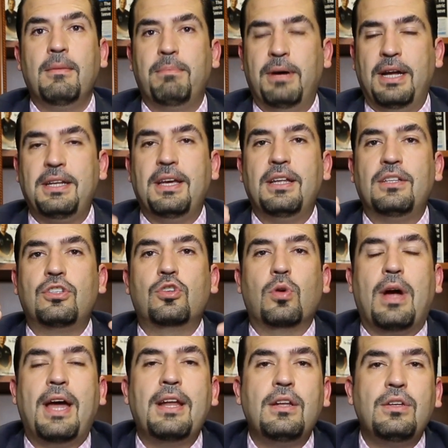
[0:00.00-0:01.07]
But
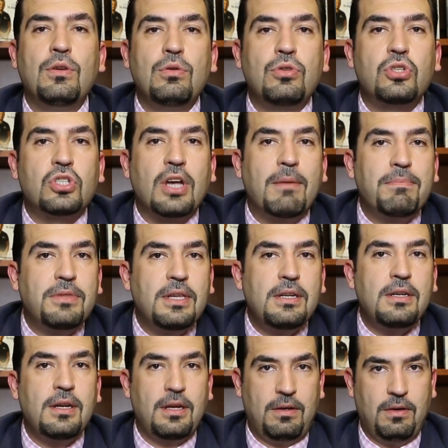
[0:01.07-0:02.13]
try to do
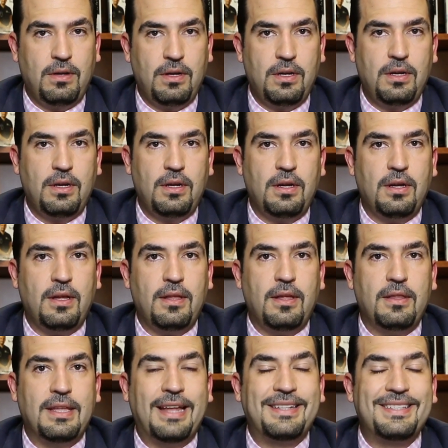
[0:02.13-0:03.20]
something
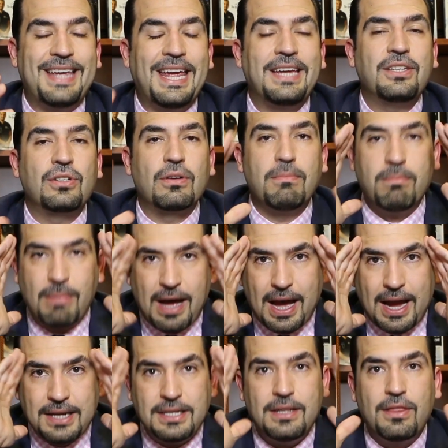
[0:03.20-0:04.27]
that takes your
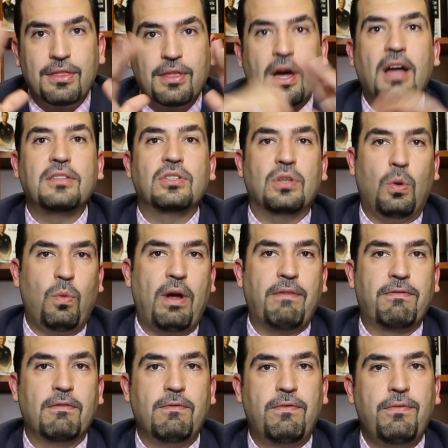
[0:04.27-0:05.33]
mind and thoughts away
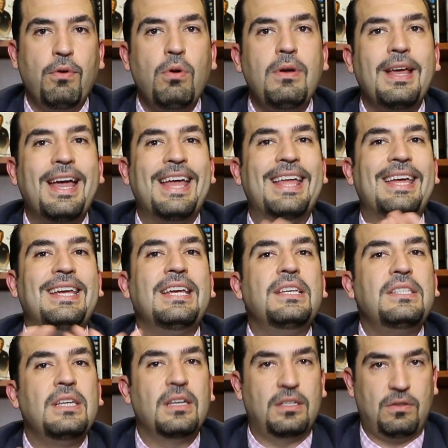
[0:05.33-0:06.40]
from food,
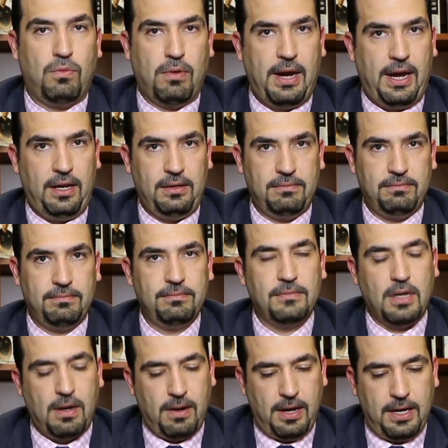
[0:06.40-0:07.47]
easiest way.
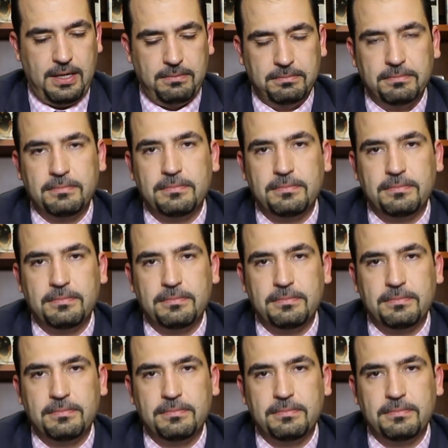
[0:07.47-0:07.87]
All right?